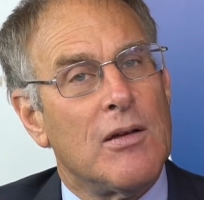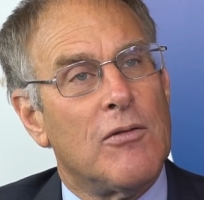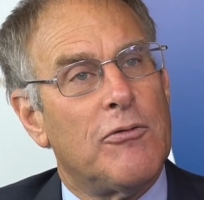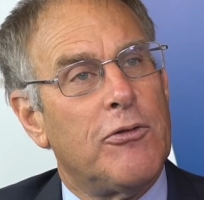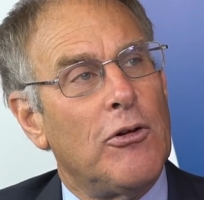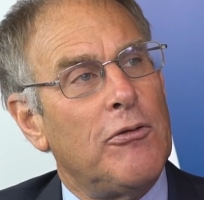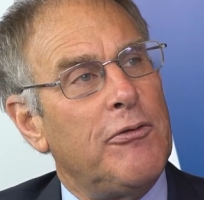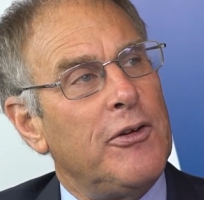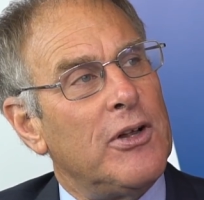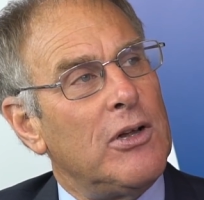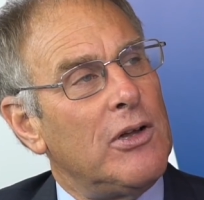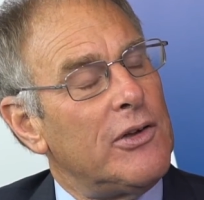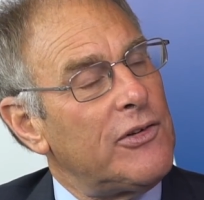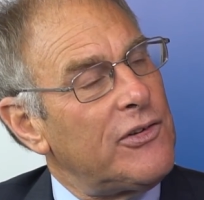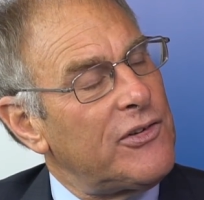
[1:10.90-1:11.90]

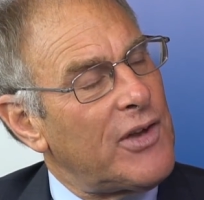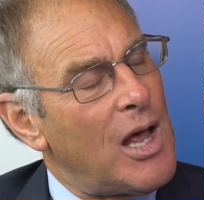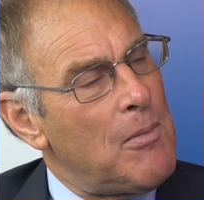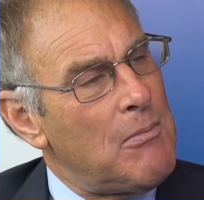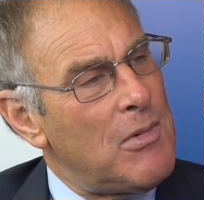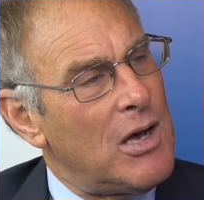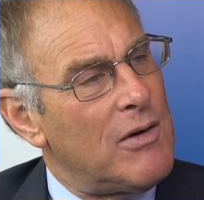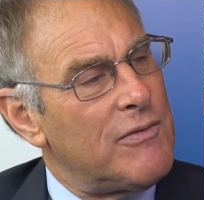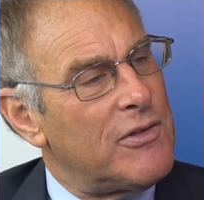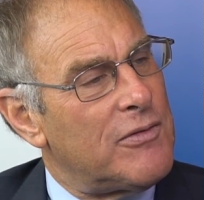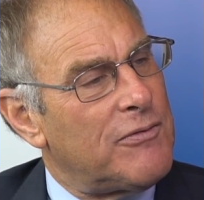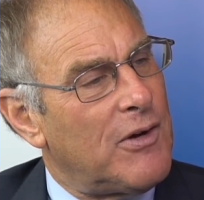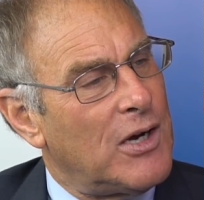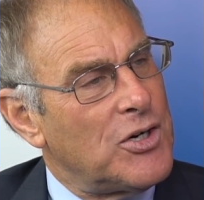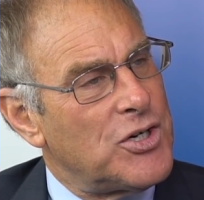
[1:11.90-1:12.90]
fulfill some of the
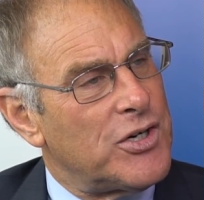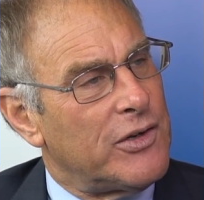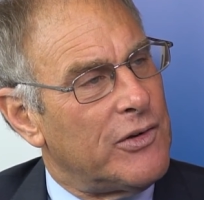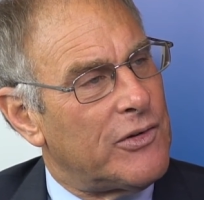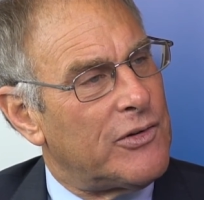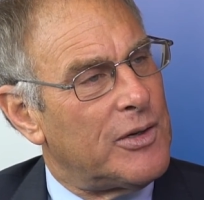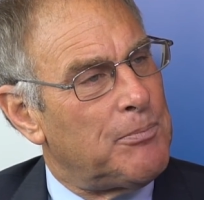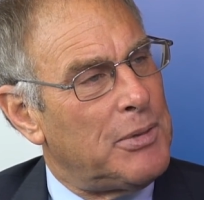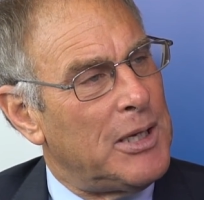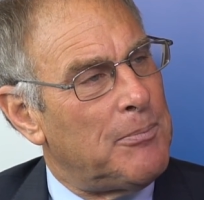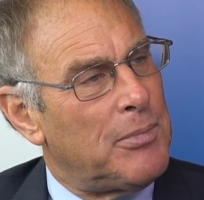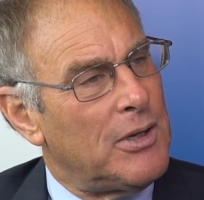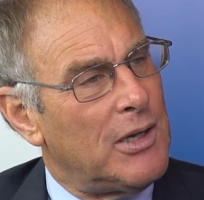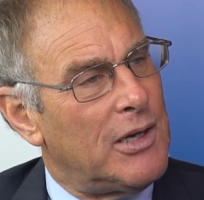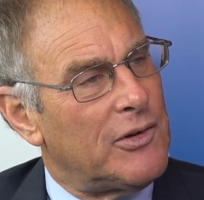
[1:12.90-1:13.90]
functions that
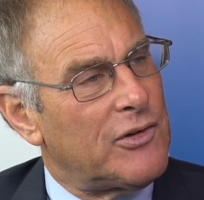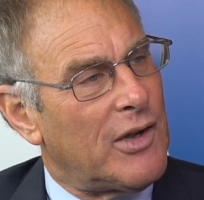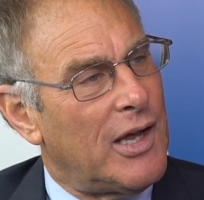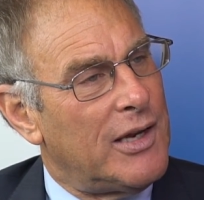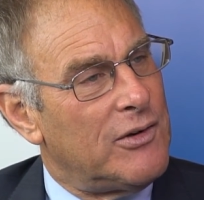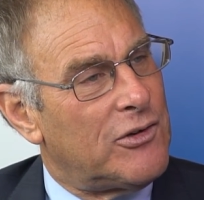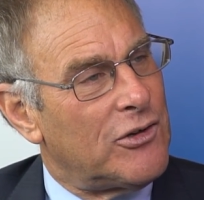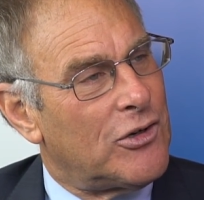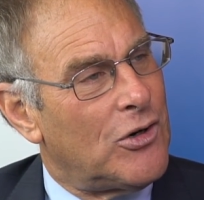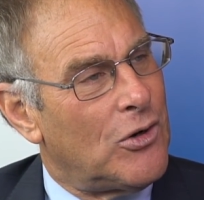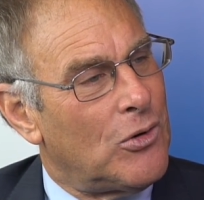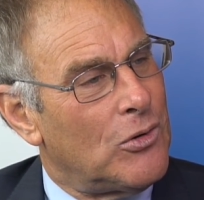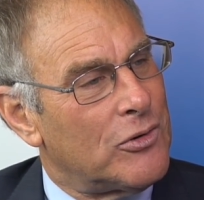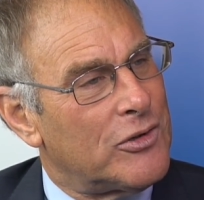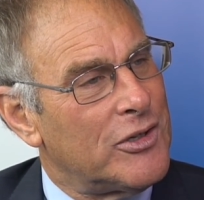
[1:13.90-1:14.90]
people assign to
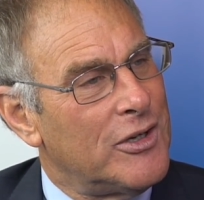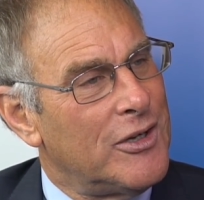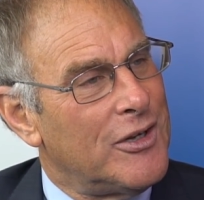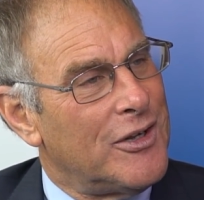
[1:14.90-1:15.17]
gold.